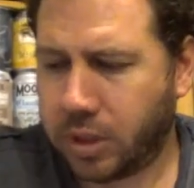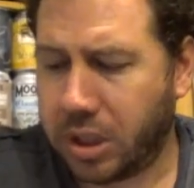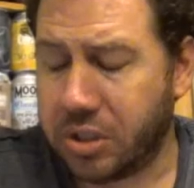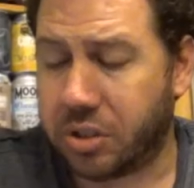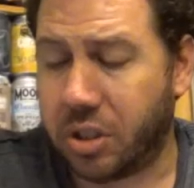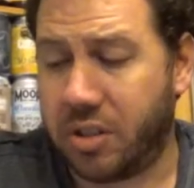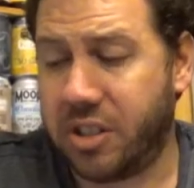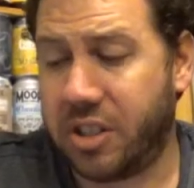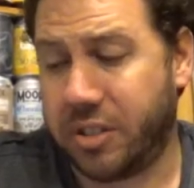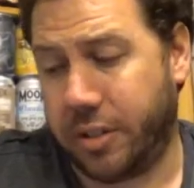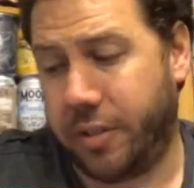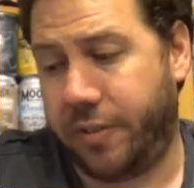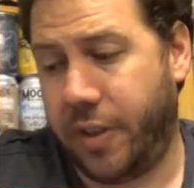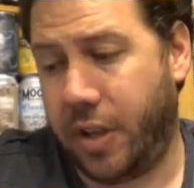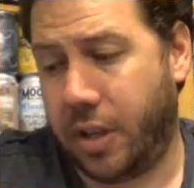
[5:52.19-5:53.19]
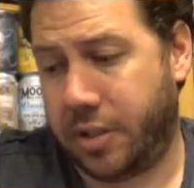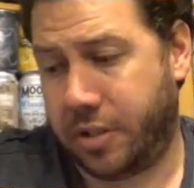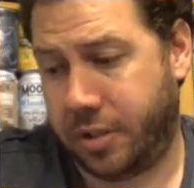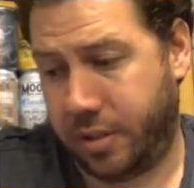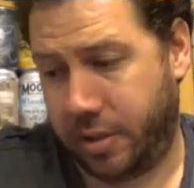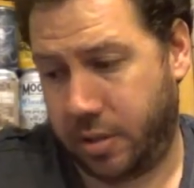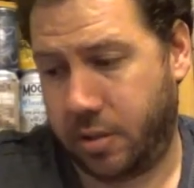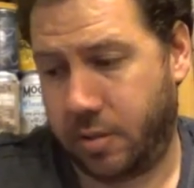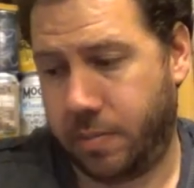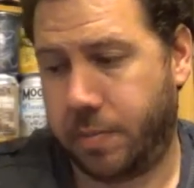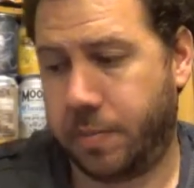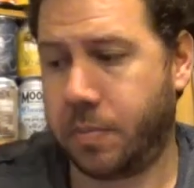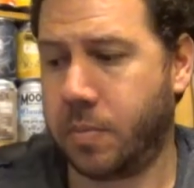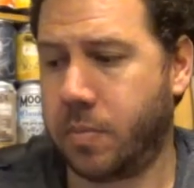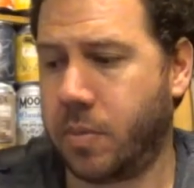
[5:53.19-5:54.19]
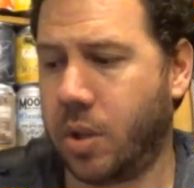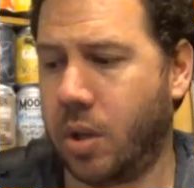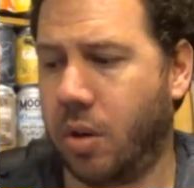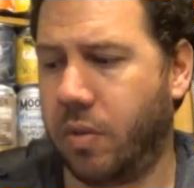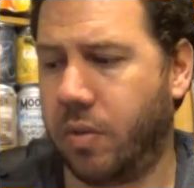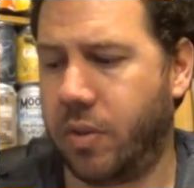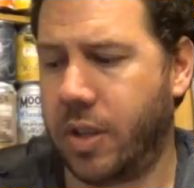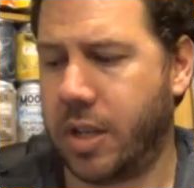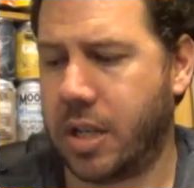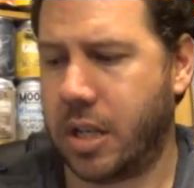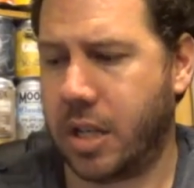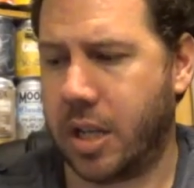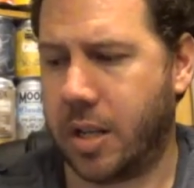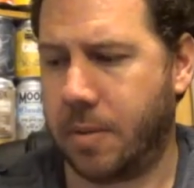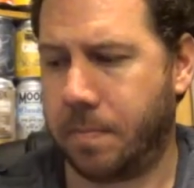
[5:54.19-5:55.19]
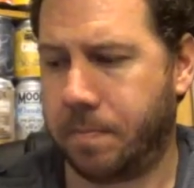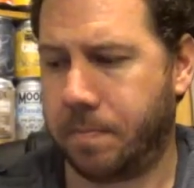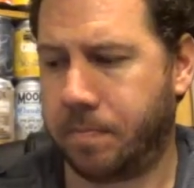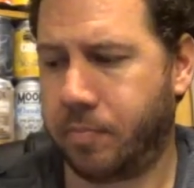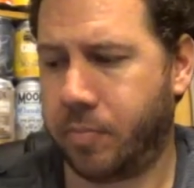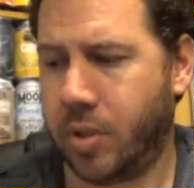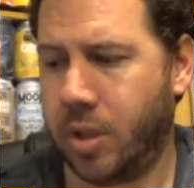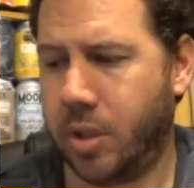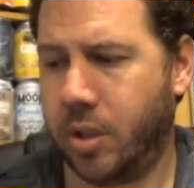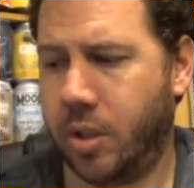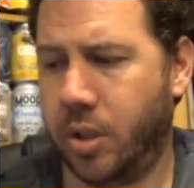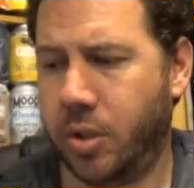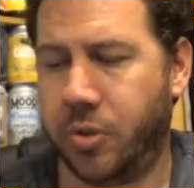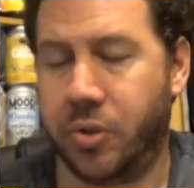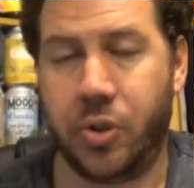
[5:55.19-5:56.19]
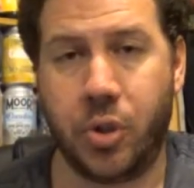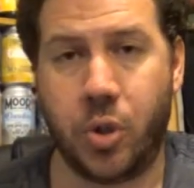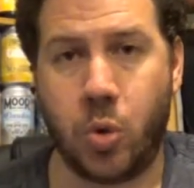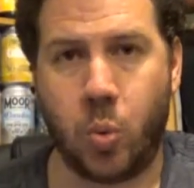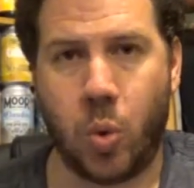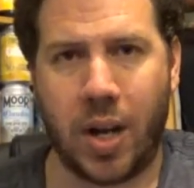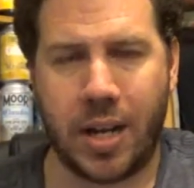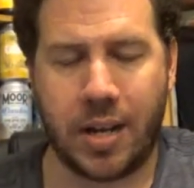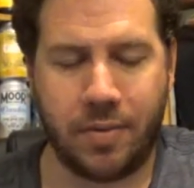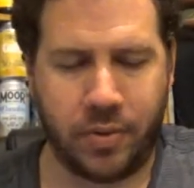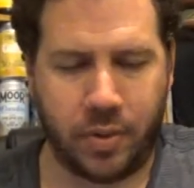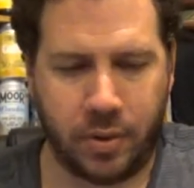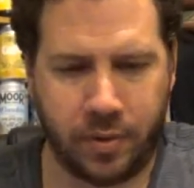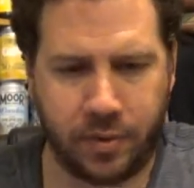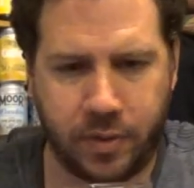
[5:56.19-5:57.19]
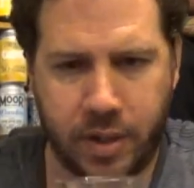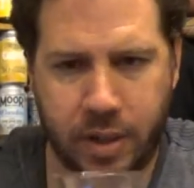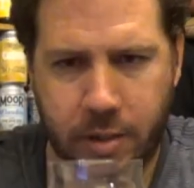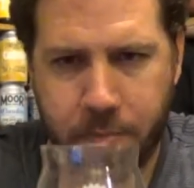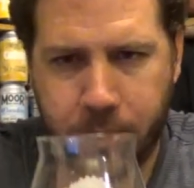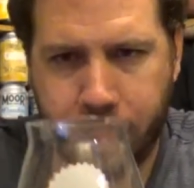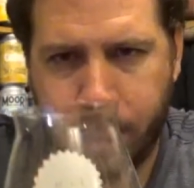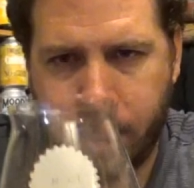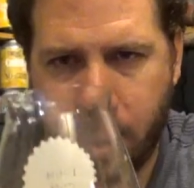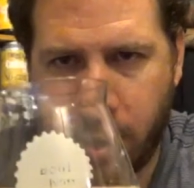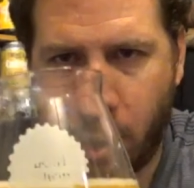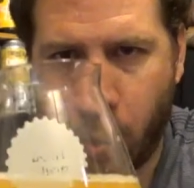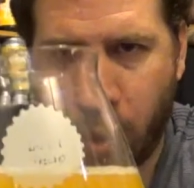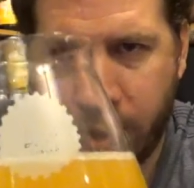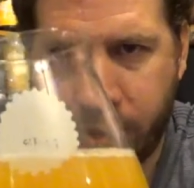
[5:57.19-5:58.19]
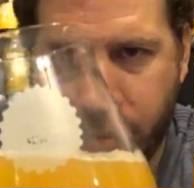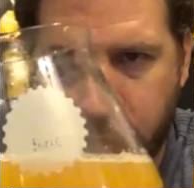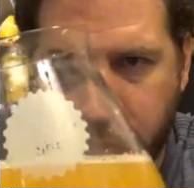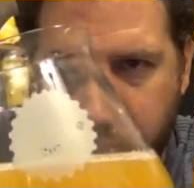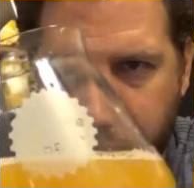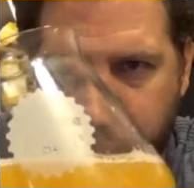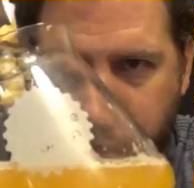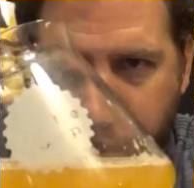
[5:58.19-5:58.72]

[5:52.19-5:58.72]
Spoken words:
So this is the first of the new wave of away from the